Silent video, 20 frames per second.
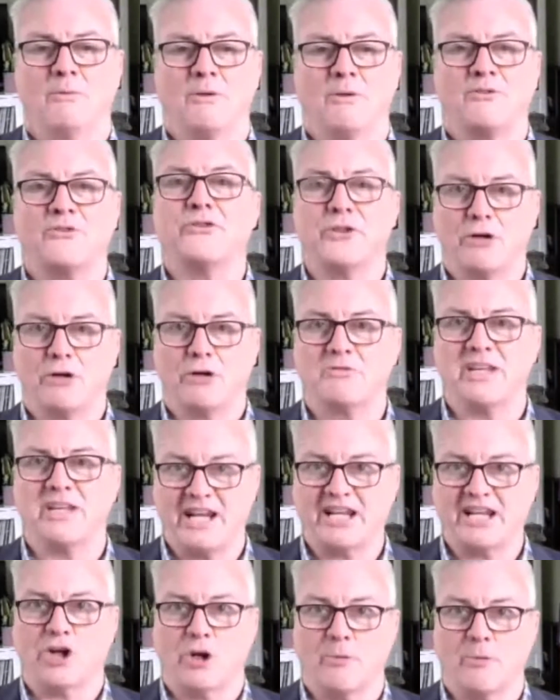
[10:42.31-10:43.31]
stoke
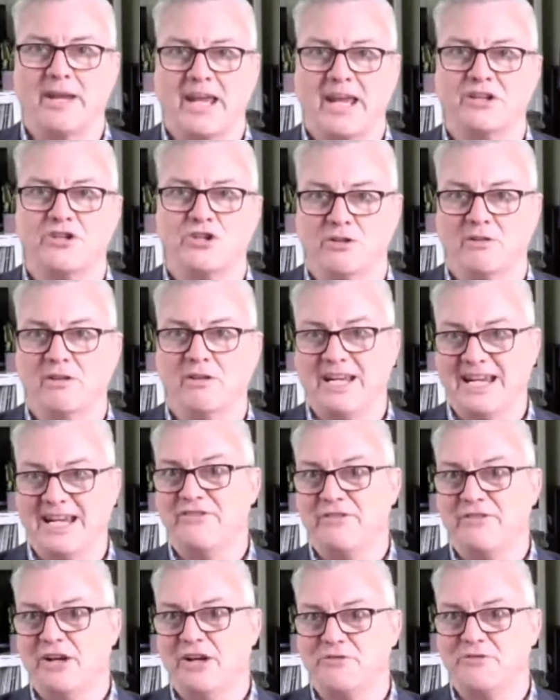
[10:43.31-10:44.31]
that economic engine
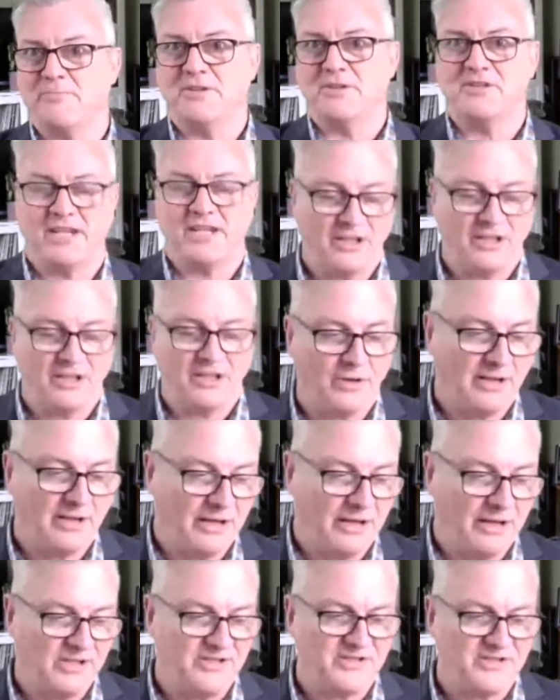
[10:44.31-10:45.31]
in those particular
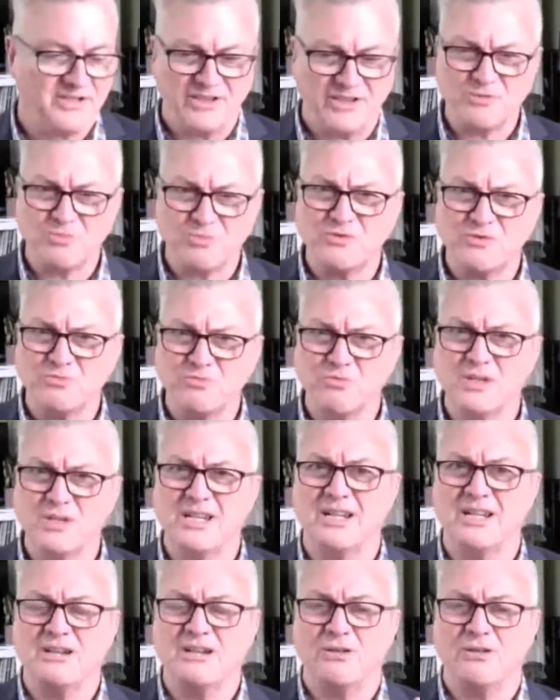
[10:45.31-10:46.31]
areas. So this was
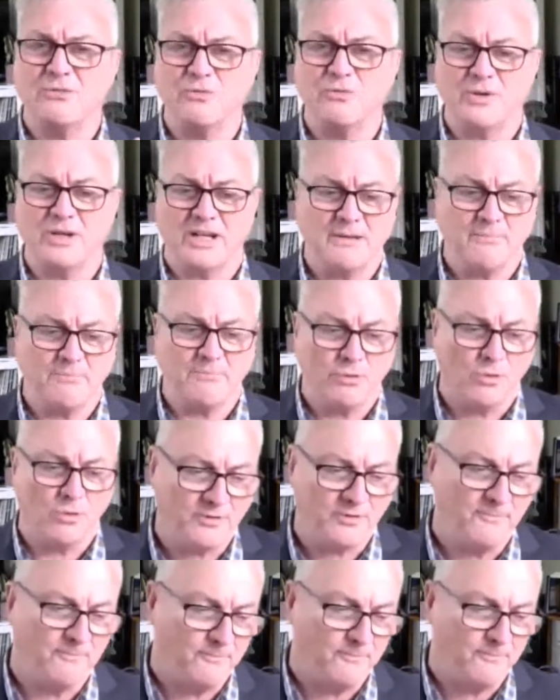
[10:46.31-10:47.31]
really, really
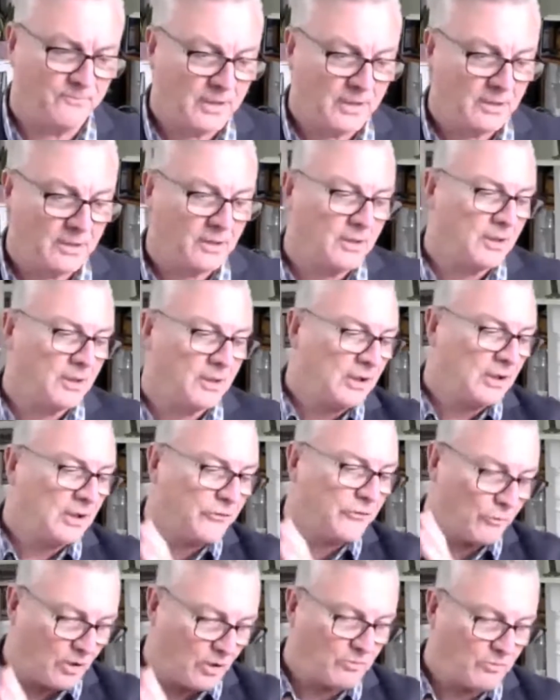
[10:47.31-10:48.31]
important.
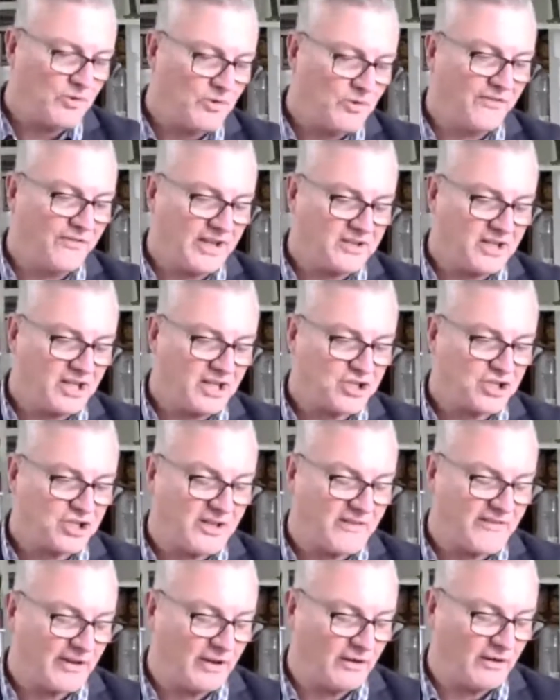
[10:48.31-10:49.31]
So working with the
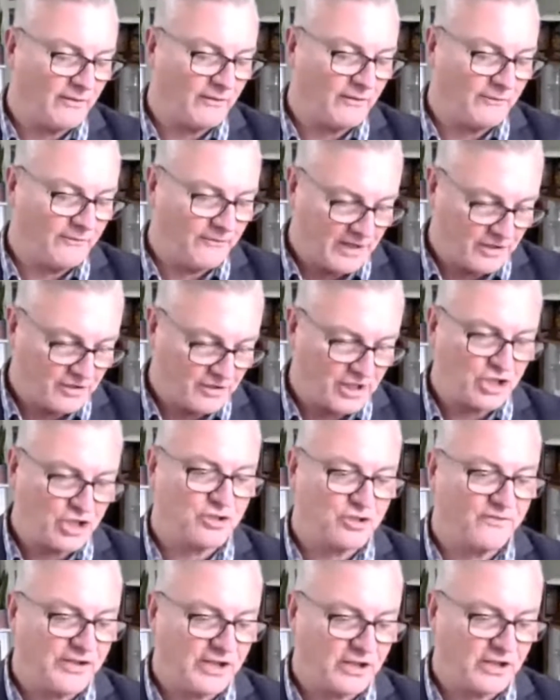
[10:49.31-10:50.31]
Foundation
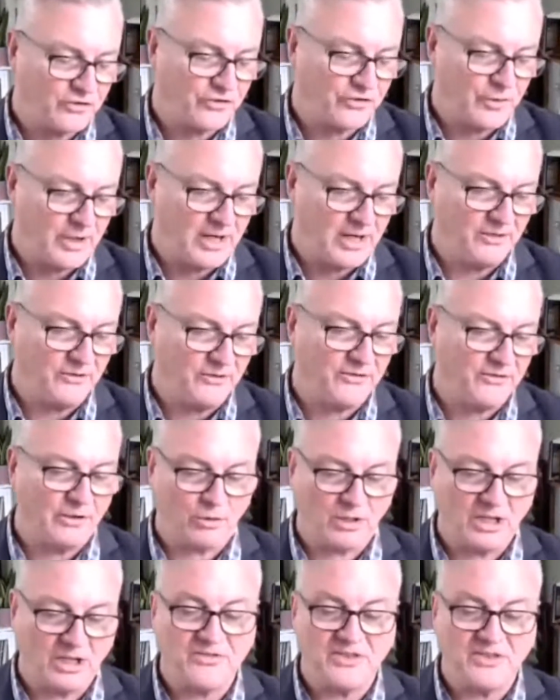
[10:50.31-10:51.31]
for Young Australians and
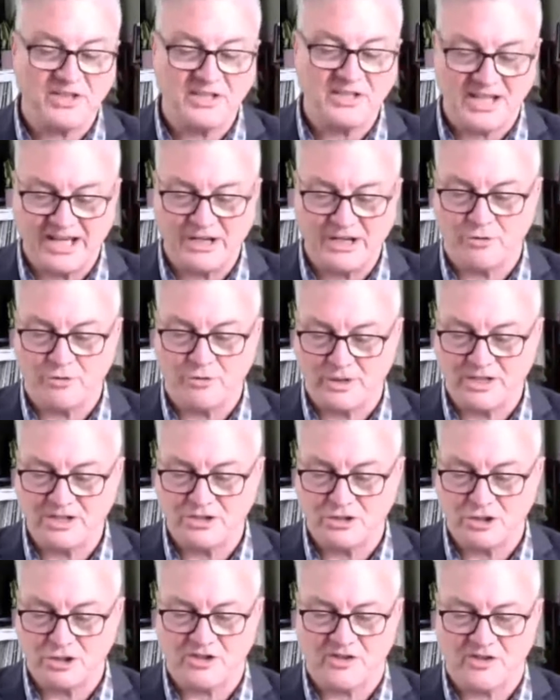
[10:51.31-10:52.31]
looking at the data and
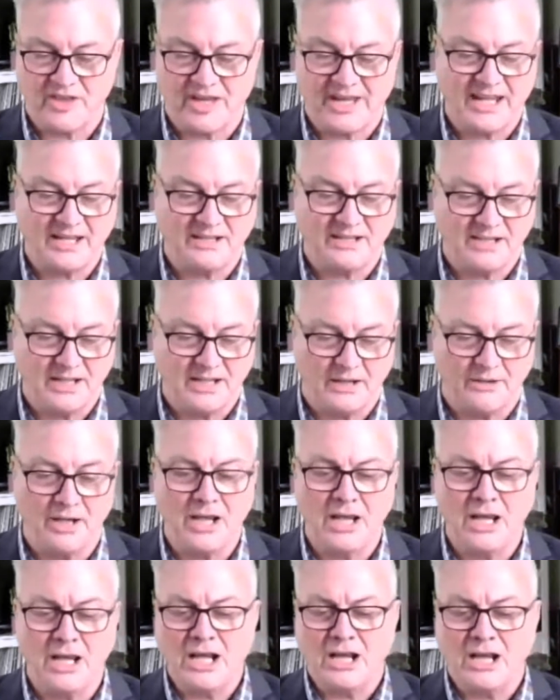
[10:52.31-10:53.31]
research they had done,
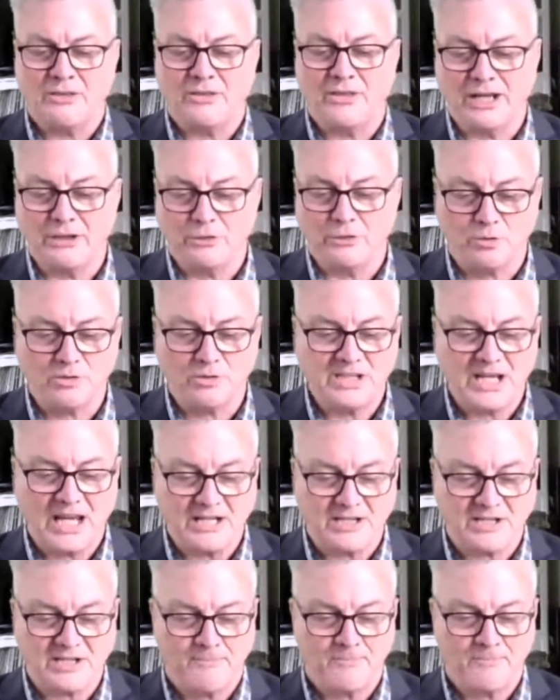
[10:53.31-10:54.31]
they looked
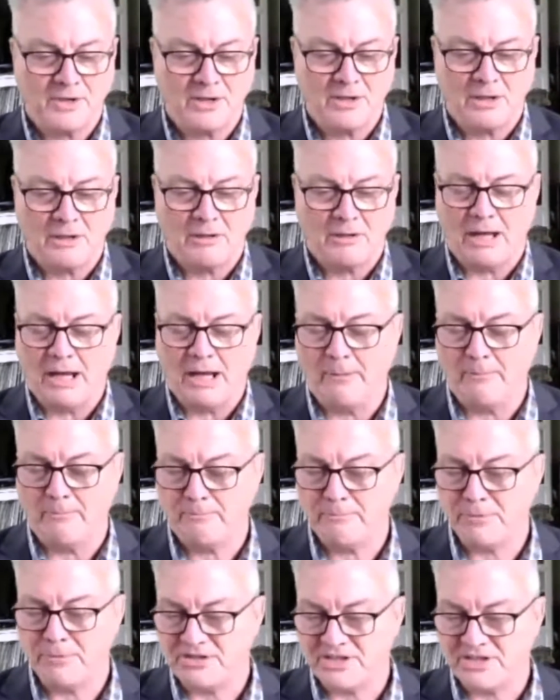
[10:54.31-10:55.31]
at
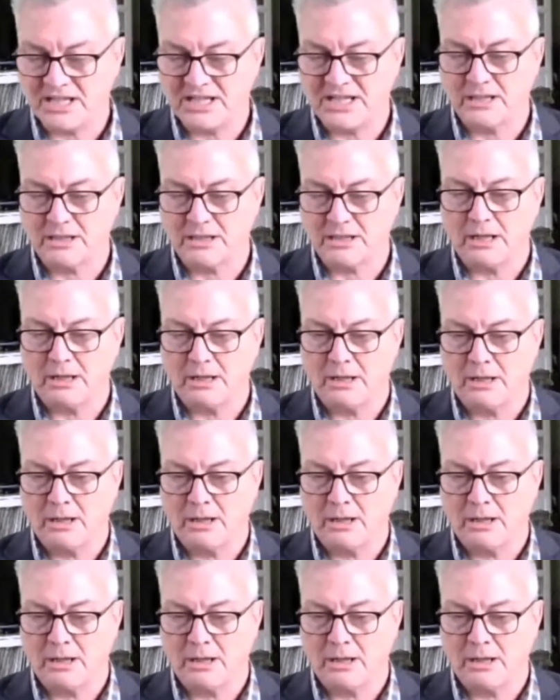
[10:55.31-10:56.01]
particular